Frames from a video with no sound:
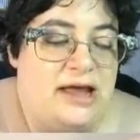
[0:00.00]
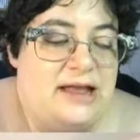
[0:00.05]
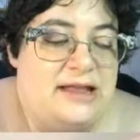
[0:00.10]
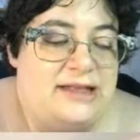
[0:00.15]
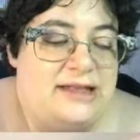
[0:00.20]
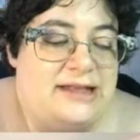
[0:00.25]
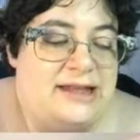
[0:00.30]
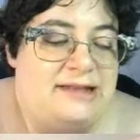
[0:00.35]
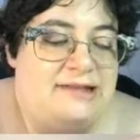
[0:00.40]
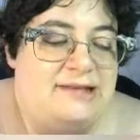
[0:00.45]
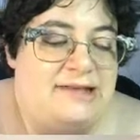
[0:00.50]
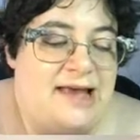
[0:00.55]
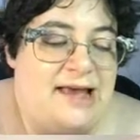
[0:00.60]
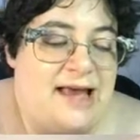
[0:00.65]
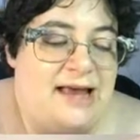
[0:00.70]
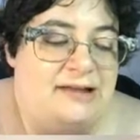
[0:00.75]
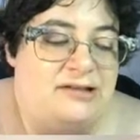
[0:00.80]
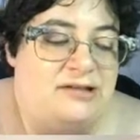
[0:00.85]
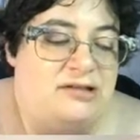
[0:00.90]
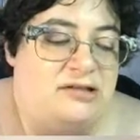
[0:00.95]

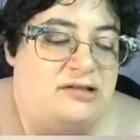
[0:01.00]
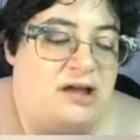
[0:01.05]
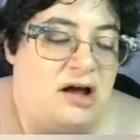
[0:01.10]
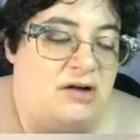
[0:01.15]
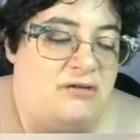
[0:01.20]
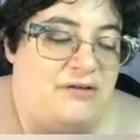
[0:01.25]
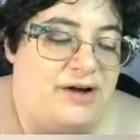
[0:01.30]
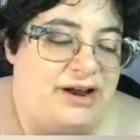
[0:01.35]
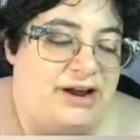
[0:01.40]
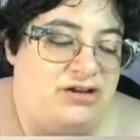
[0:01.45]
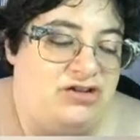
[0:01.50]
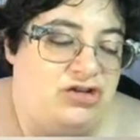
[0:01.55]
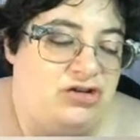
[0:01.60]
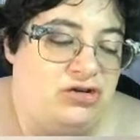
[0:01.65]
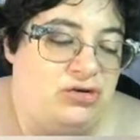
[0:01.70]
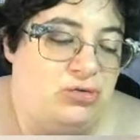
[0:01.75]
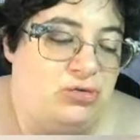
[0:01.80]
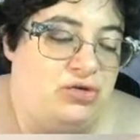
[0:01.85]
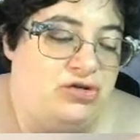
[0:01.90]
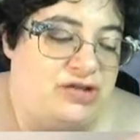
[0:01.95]
detect
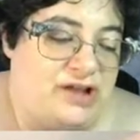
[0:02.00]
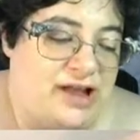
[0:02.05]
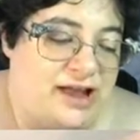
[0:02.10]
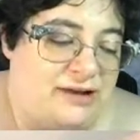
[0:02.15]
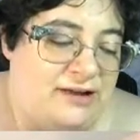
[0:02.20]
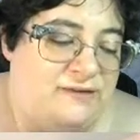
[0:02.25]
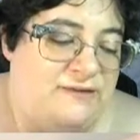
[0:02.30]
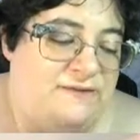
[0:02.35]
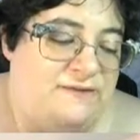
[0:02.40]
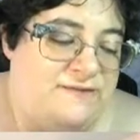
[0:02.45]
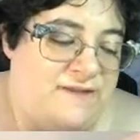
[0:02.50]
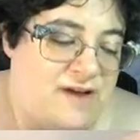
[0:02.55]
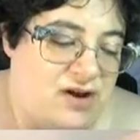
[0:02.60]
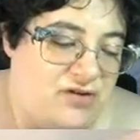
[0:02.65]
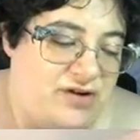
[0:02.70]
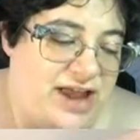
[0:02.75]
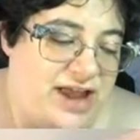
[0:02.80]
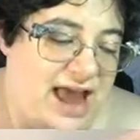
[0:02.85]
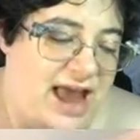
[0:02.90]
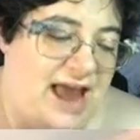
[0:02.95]
directional sound
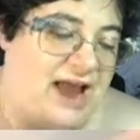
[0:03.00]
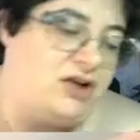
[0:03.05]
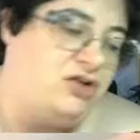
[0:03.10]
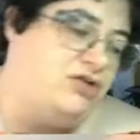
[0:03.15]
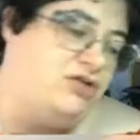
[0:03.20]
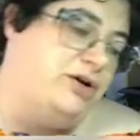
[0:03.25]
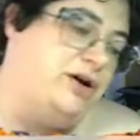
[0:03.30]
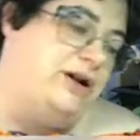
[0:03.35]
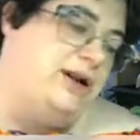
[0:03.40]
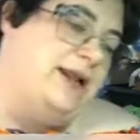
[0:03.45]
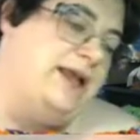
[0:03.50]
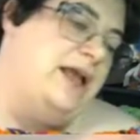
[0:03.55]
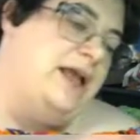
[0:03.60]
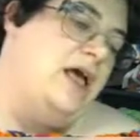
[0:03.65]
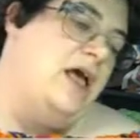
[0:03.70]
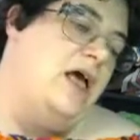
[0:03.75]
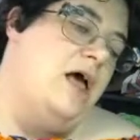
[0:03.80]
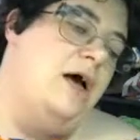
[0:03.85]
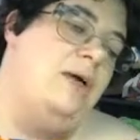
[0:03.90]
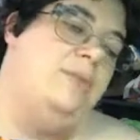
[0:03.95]
very accurately.
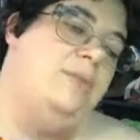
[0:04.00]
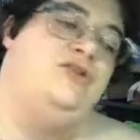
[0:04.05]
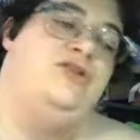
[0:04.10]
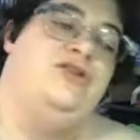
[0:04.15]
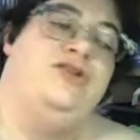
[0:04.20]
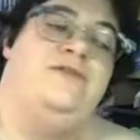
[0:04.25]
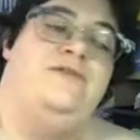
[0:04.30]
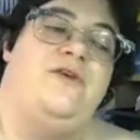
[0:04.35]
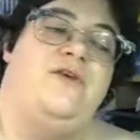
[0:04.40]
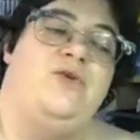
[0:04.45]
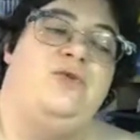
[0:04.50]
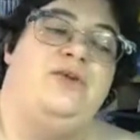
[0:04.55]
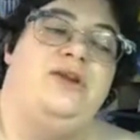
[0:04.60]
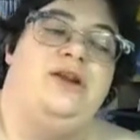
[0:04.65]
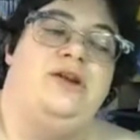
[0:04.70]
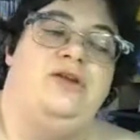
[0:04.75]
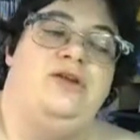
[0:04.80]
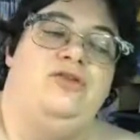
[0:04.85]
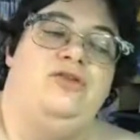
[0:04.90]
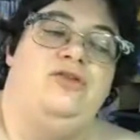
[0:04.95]
I'm just
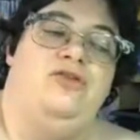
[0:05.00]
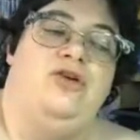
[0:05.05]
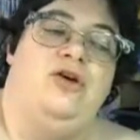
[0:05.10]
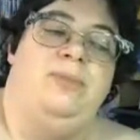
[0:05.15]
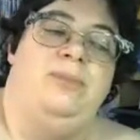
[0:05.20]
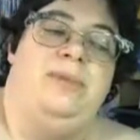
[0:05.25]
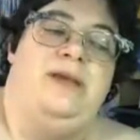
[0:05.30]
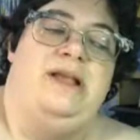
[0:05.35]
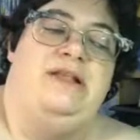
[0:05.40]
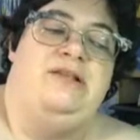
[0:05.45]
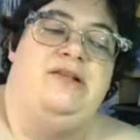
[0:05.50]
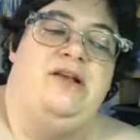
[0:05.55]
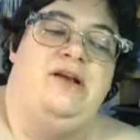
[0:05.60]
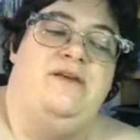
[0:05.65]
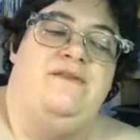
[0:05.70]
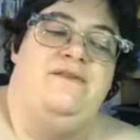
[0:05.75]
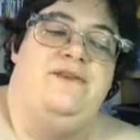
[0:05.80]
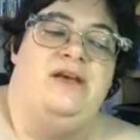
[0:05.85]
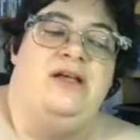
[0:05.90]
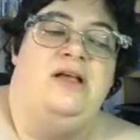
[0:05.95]
folding those top bits
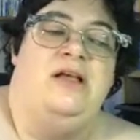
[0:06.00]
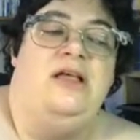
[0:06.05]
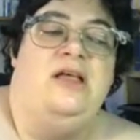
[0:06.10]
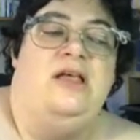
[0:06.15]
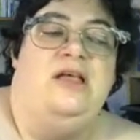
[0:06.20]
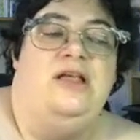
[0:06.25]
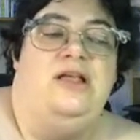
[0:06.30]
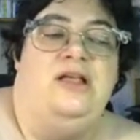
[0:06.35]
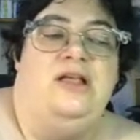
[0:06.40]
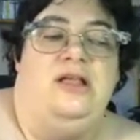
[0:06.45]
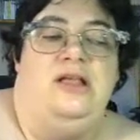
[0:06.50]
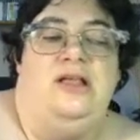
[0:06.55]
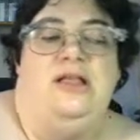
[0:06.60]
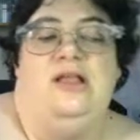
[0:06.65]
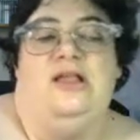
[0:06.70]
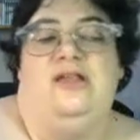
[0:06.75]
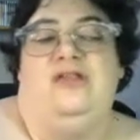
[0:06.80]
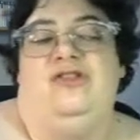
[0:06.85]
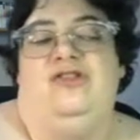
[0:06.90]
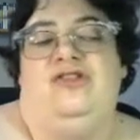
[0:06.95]
over
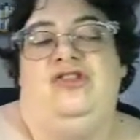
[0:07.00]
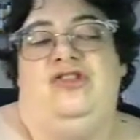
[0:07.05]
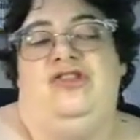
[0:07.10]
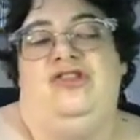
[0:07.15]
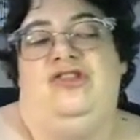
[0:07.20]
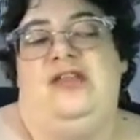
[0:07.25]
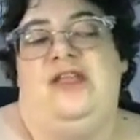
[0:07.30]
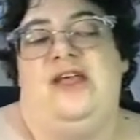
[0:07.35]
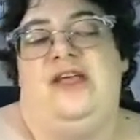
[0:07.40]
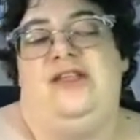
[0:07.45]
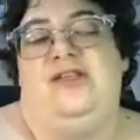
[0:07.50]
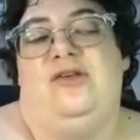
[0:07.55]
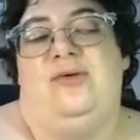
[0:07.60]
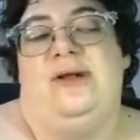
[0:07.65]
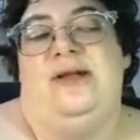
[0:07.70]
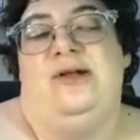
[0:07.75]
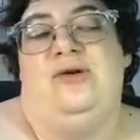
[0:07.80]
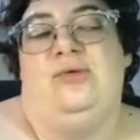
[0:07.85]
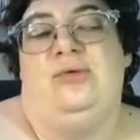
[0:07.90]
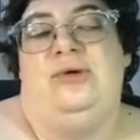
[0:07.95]
just so they do a
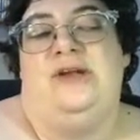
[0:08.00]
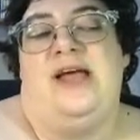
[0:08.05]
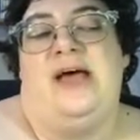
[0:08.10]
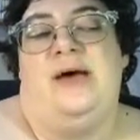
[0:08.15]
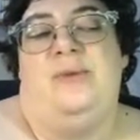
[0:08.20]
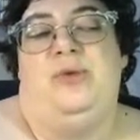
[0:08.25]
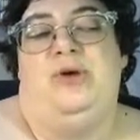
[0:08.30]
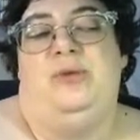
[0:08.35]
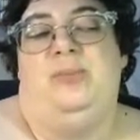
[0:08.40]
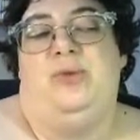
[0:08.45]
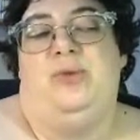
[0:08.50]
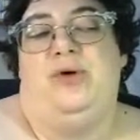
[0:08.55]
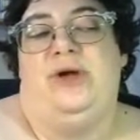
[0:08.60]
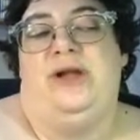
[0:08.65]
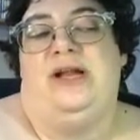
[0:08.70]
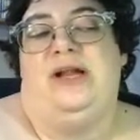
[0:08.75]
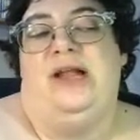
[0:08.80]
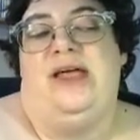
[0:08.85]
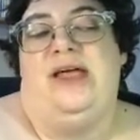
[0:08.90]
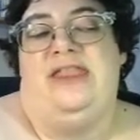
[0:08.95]
little downward
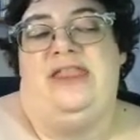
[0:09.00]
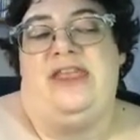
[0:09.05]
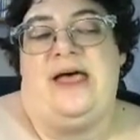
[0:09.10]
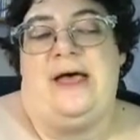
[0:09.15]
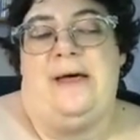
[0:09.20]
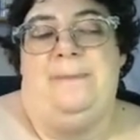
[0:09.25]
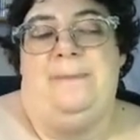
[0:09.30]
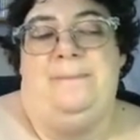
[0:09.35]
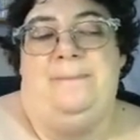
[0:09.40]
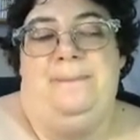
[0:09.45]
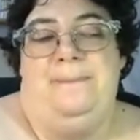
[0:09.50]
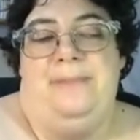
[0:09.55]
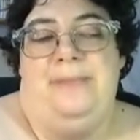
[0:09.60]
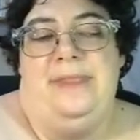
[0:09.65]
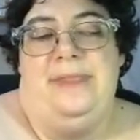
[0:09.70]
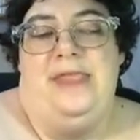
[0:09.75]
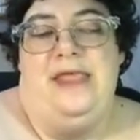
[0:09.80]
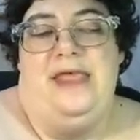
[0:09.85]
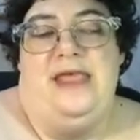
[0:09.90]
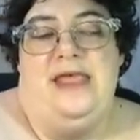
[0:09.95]
point like that.
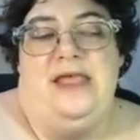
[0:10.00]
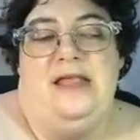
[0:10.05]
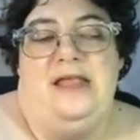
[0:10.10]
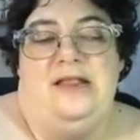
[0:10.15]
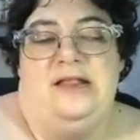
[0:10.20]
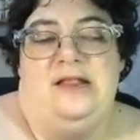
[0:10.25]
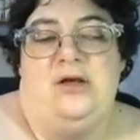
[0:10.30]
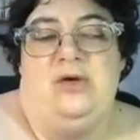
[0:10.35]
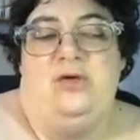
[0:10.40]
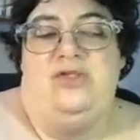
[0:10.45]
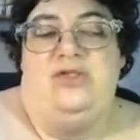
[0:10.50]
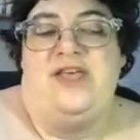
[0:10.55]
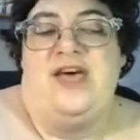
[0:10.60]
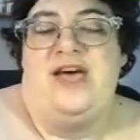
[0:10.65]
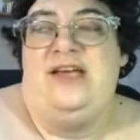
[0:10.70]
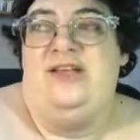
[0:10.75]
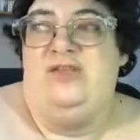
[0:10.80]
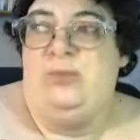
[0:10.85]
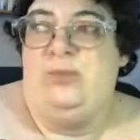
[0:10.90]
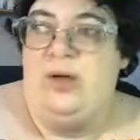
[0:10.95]
So
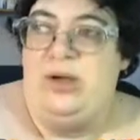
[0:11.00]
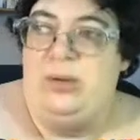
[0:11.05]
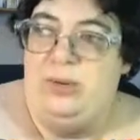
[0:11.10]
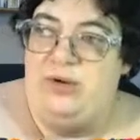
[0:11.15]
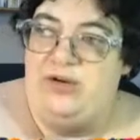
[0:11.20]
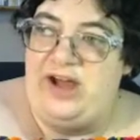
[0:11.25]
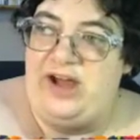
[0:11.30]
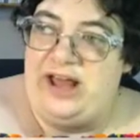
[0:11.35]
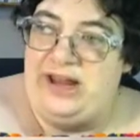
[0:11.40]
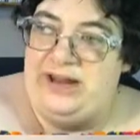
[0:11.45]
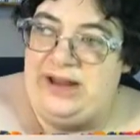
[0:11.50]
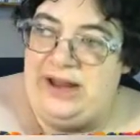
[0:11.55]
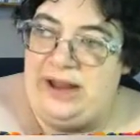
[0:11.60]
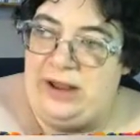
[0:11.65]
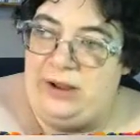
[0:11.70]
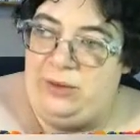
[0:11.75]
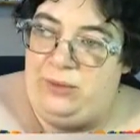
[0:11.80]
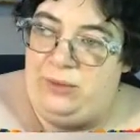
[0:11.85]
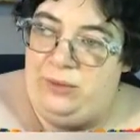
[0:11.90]
that is where we're at now.